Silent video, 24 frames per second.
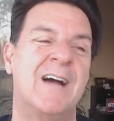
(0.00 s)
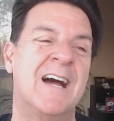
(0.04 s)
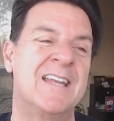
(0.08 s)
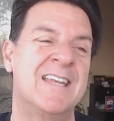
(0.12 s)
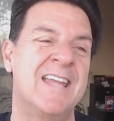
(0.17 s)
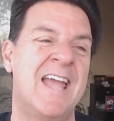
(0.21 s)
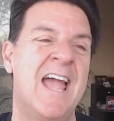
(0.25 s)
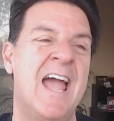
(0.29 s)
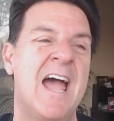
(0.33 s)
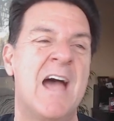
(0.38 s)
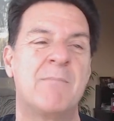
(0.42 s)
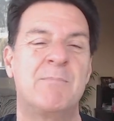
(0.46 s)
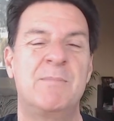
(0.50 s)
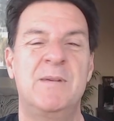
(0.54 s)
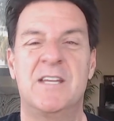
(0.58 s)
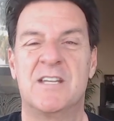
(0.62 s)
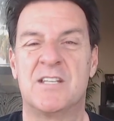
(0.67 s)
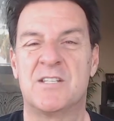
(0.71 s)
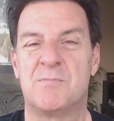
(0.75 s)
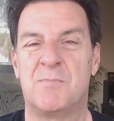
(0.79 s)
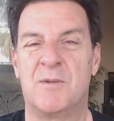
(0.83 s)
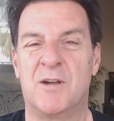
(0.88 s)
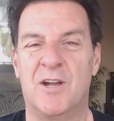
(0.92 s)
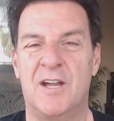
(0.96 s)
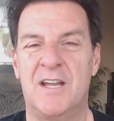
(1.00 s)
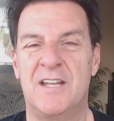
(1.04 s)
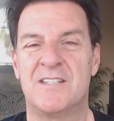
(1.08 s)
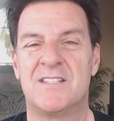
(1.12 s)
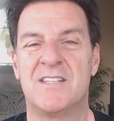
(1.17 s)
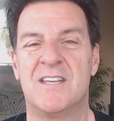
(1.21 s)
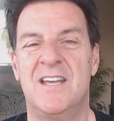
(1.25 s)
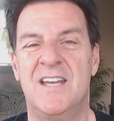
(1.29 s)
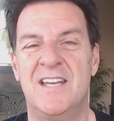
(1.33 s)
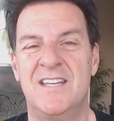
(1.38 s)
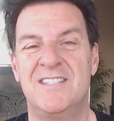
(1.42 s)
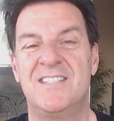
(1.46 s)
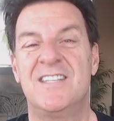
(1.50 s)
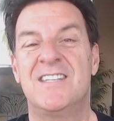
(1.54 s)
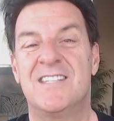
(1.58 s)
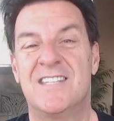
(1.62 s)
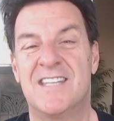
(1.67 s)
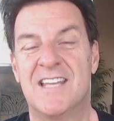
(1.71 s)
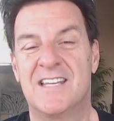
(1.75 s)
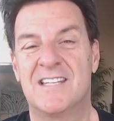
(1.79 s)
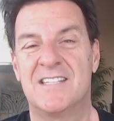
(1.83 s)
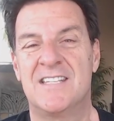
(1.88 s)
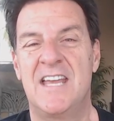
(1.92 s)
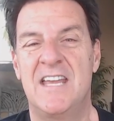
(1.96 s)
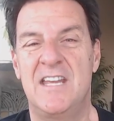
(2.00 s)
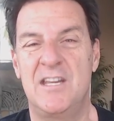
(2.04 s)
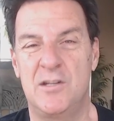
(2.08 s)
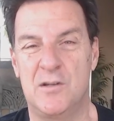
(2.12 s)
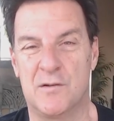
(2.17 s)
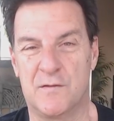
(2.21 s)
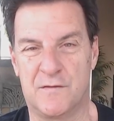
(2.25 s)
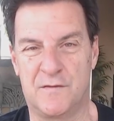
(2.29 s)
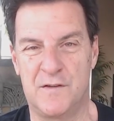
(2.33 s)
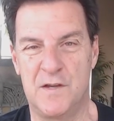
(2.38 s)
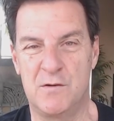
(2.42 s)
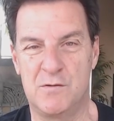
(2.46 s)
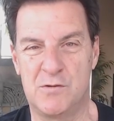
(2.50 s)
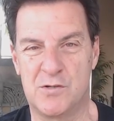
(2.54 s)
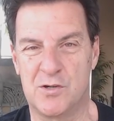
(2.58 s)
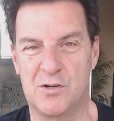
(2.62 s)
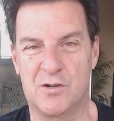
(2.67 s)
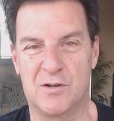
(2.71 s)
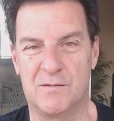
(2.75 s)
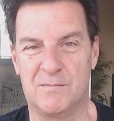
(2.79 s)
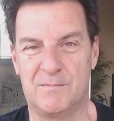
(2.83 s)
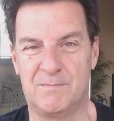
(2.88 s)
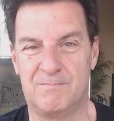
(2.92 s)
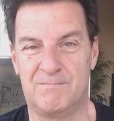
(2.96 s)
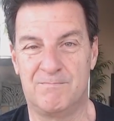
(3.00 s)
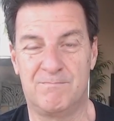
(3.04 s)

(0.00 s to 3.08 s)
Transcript: unhappy experience to dictate your future,